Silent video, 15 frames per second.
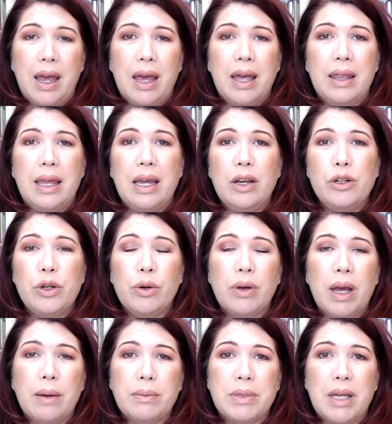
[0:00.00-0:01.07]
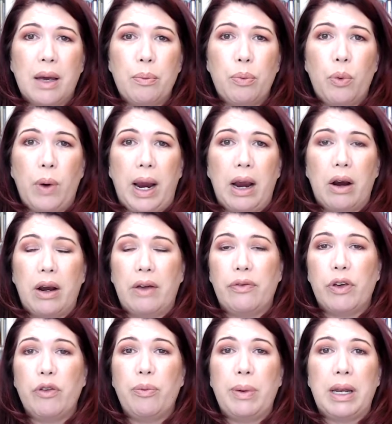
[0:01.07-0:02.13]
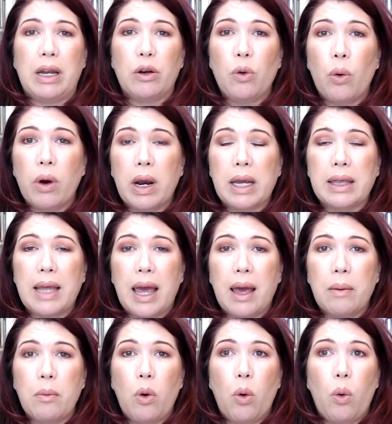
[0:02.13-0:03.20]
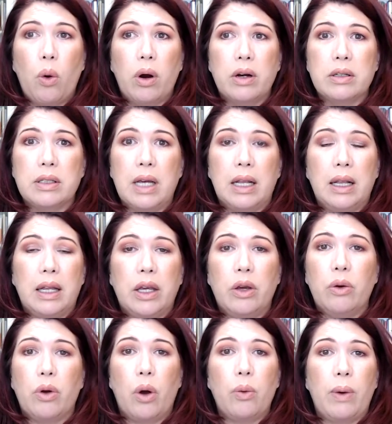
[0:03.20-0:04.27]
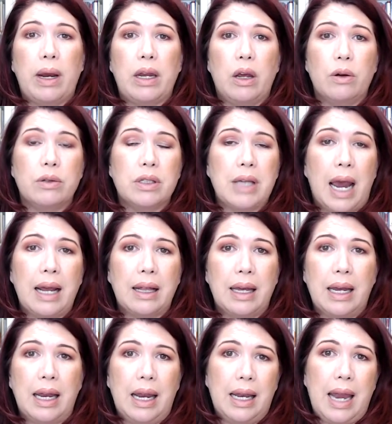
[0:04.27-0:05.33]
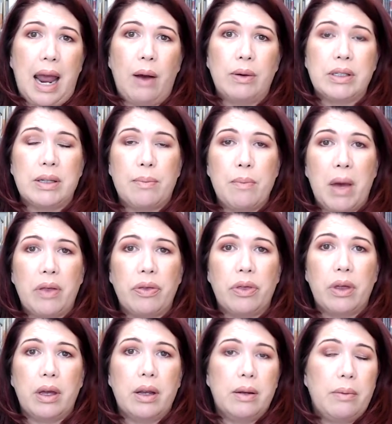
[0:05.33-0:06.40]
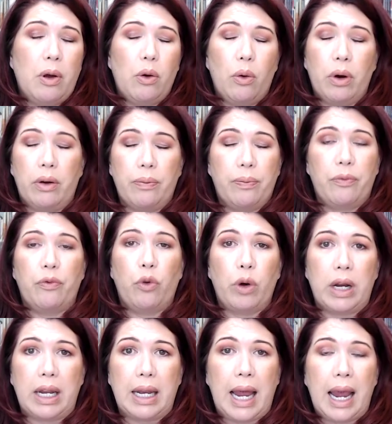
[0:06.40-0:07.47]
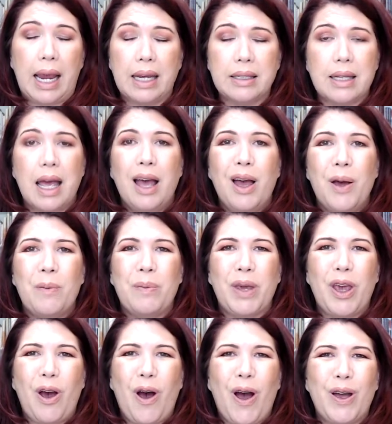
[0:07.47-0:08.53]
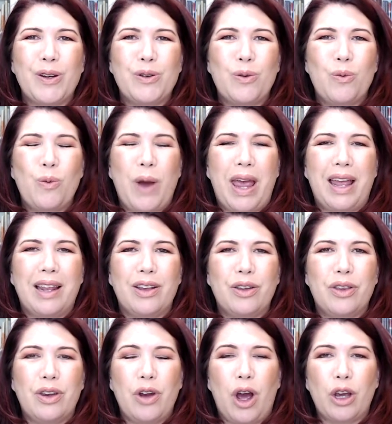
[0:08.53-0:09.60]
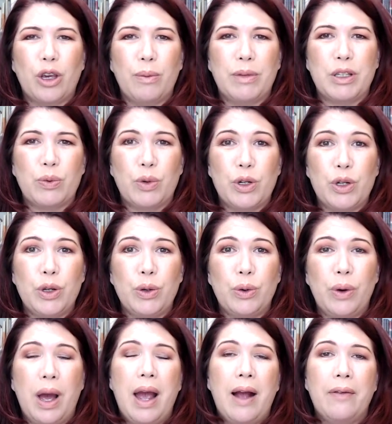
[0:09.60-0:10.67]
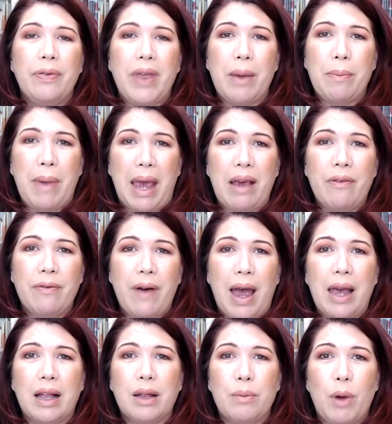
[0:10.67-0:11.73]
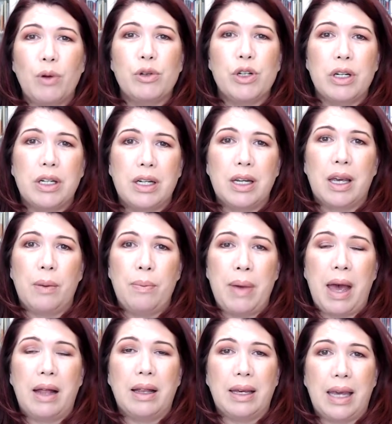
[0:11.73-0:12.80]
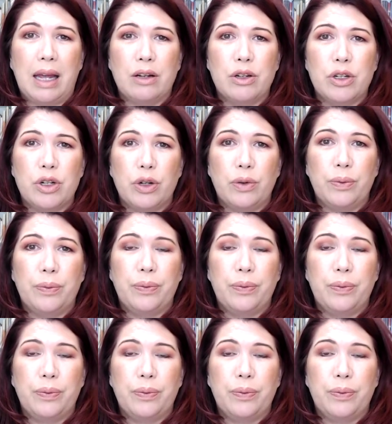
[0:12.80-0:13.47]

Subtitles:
The issue comes up where if you've been ignoring them or suddenly you go radio silent and now it's a month or 40 days beyond when the documents were due, they may file a motion to compel against you.